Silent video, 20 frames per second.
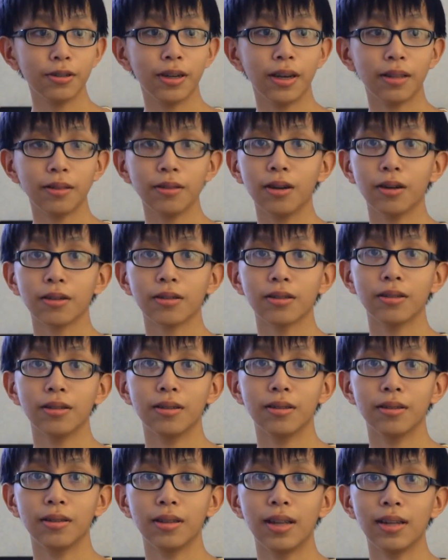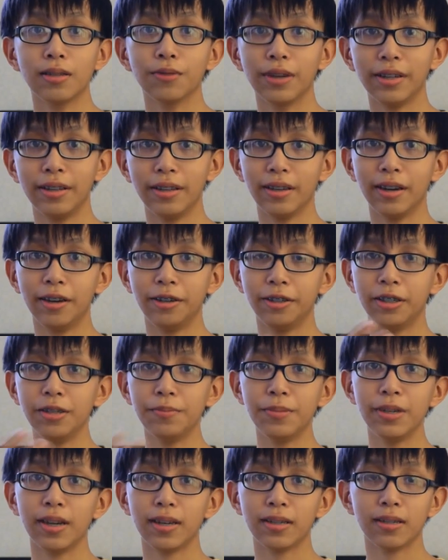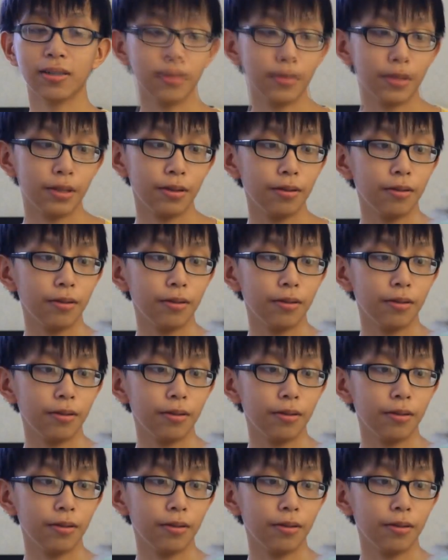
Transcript: to get lost. That's why they carry GPS.